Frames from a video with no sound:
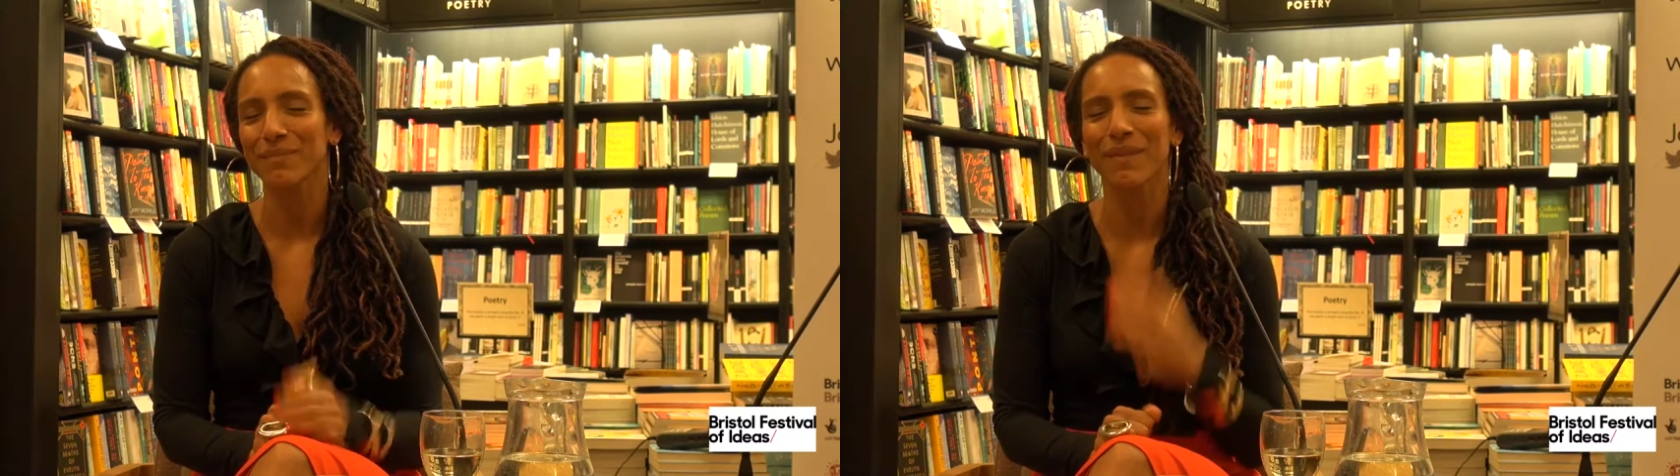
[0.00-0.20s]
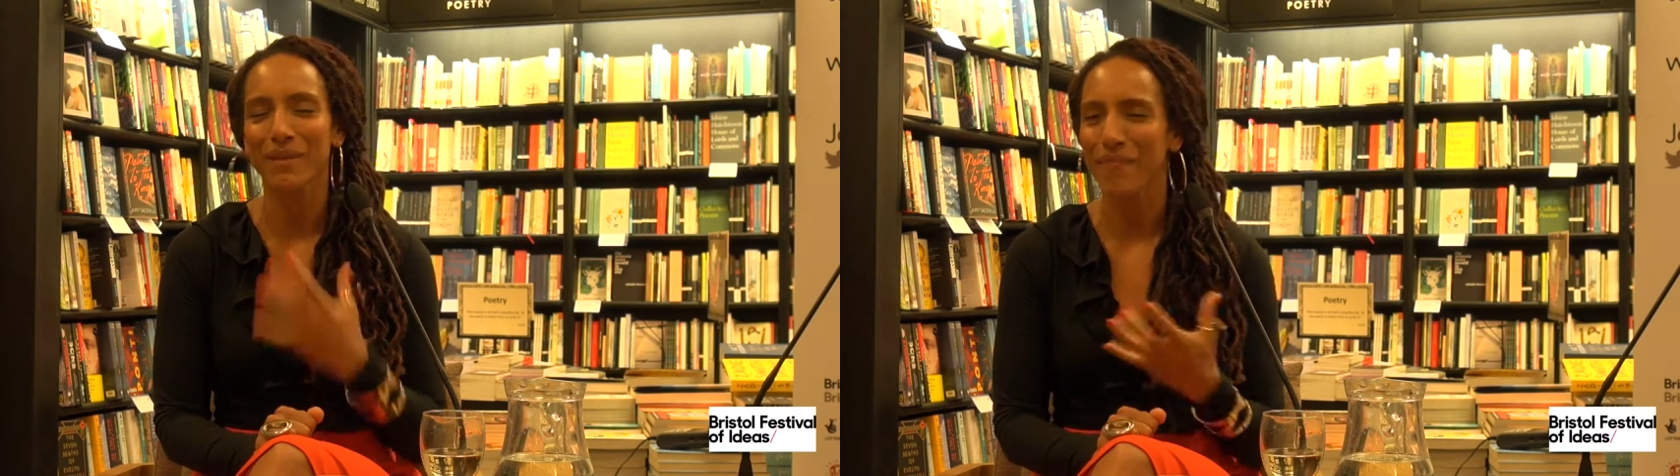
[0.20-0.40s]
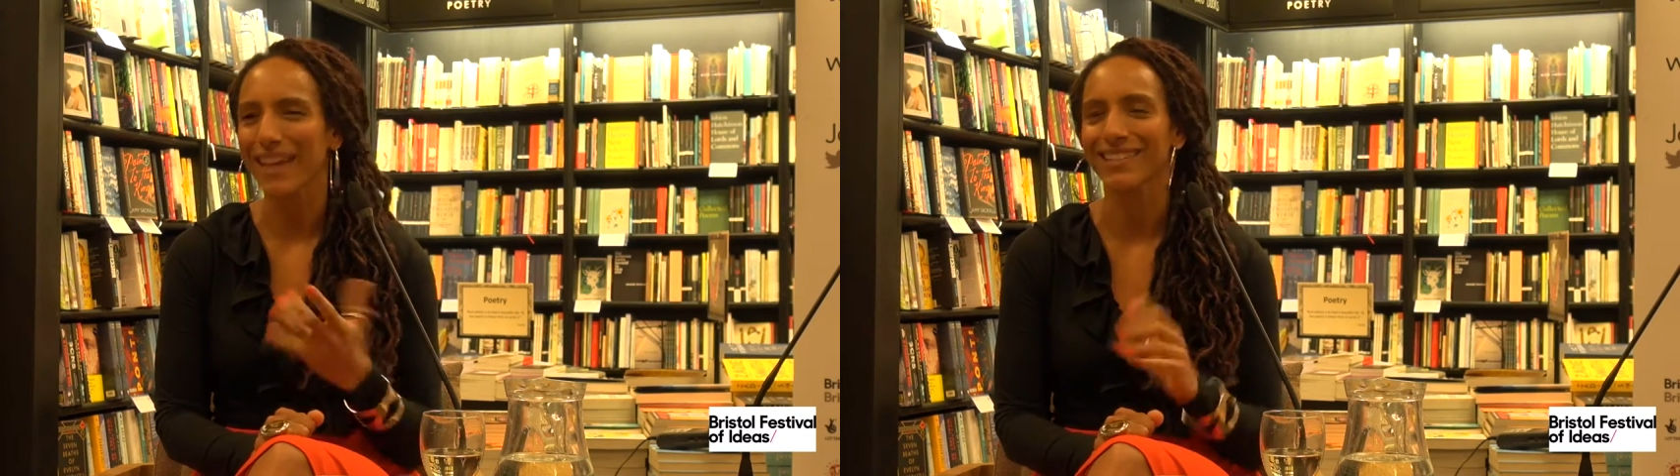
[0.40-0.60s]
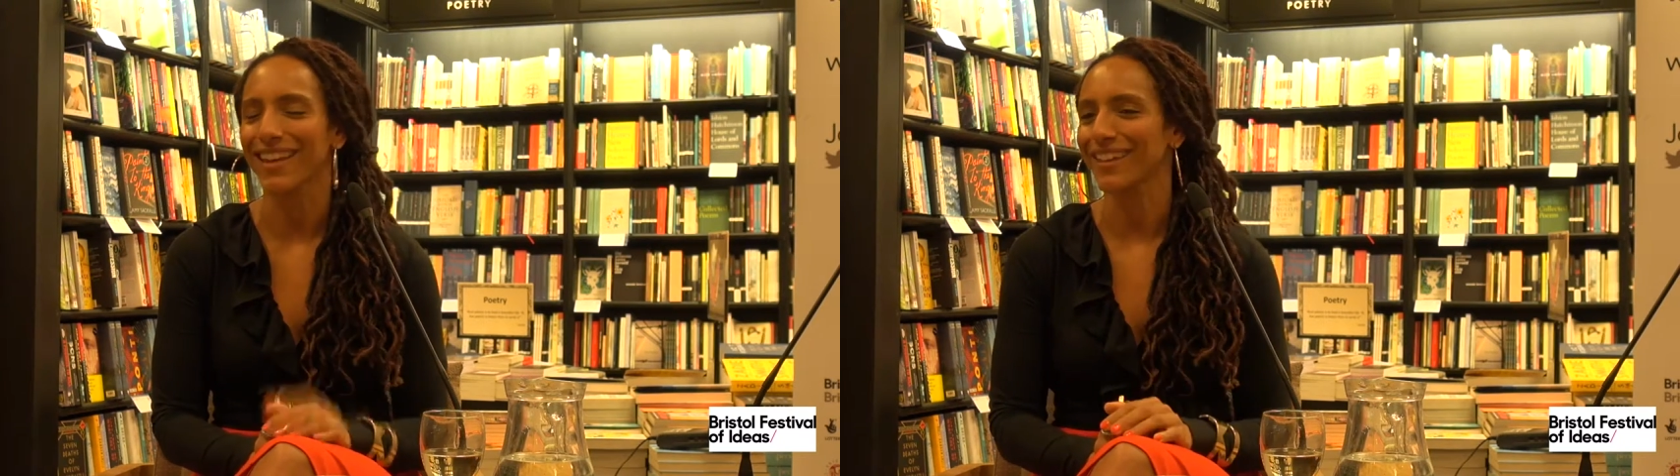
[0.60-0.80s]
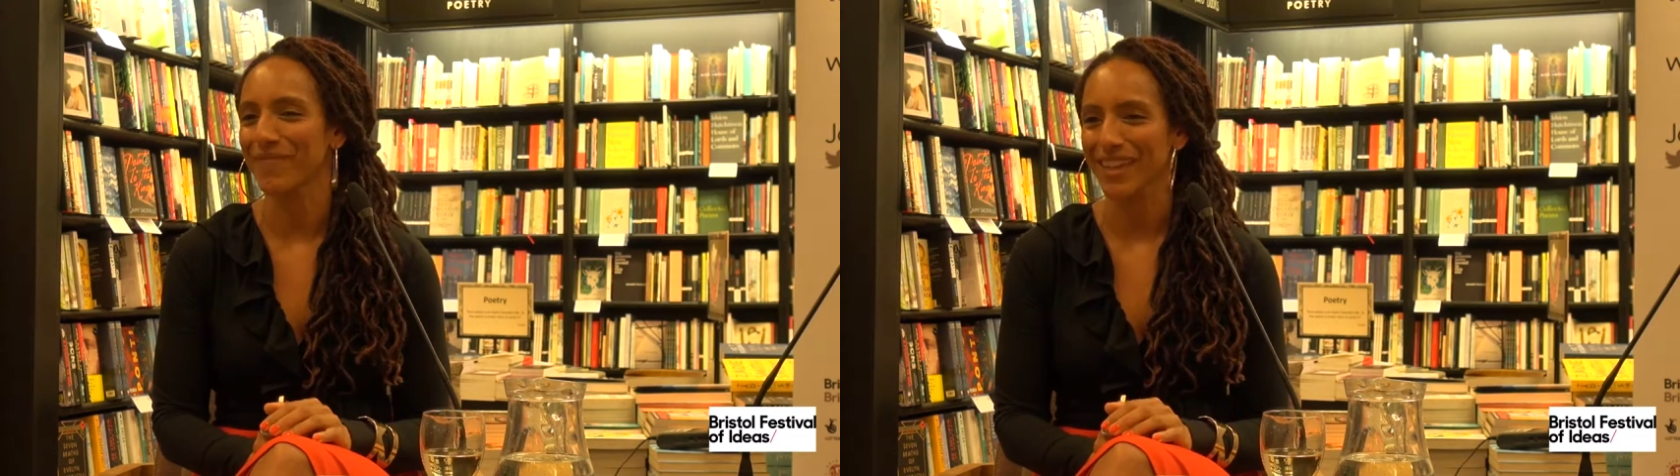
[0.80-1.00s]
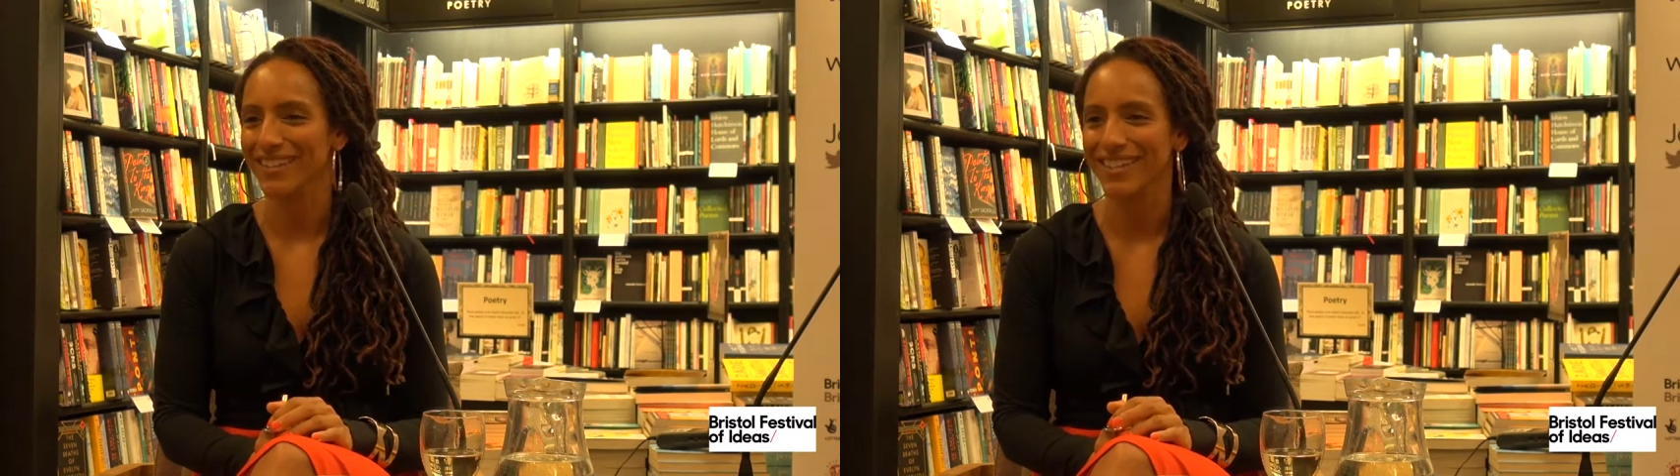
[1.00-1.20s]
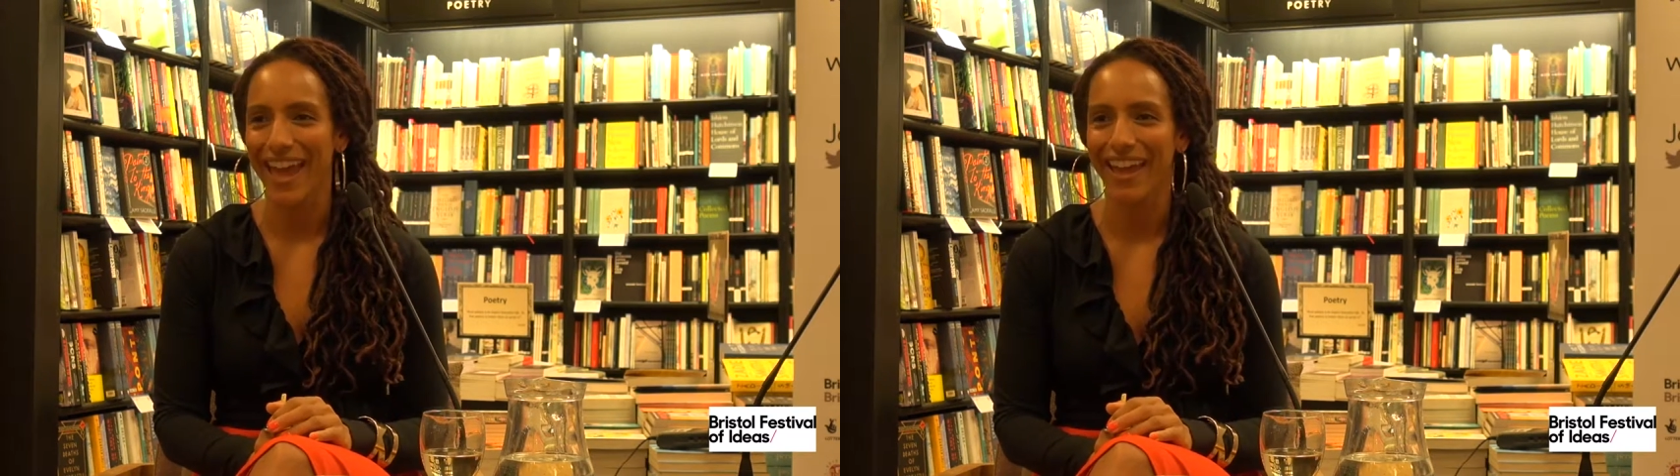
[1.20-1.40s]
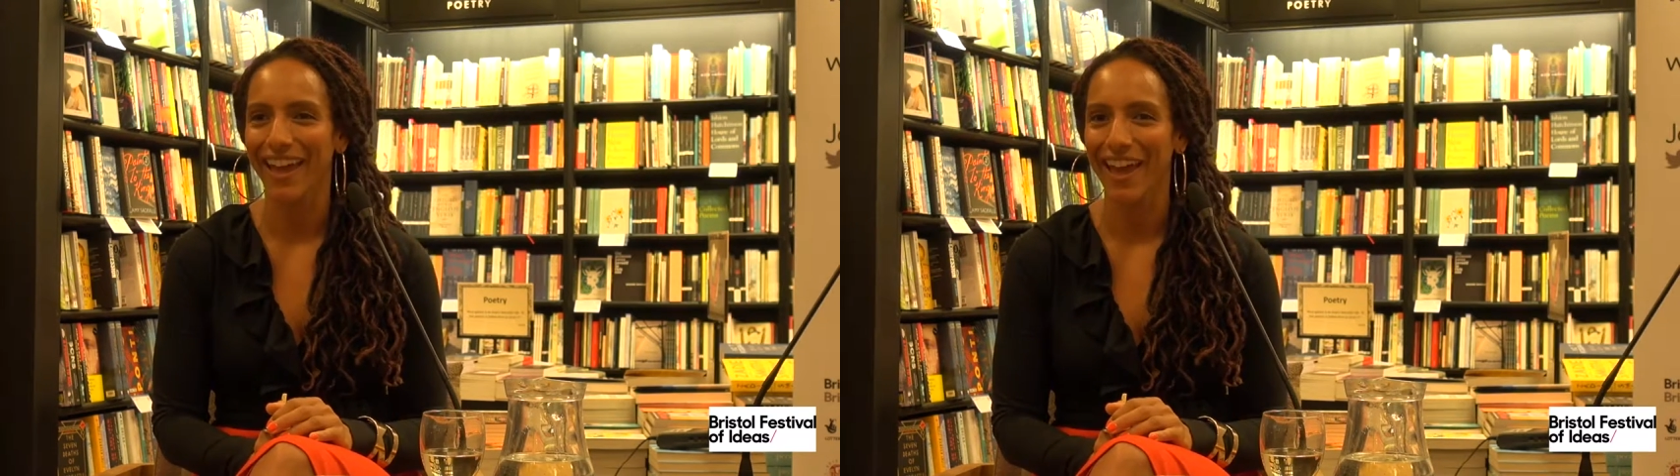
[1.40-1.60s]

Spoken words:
been amazing because they,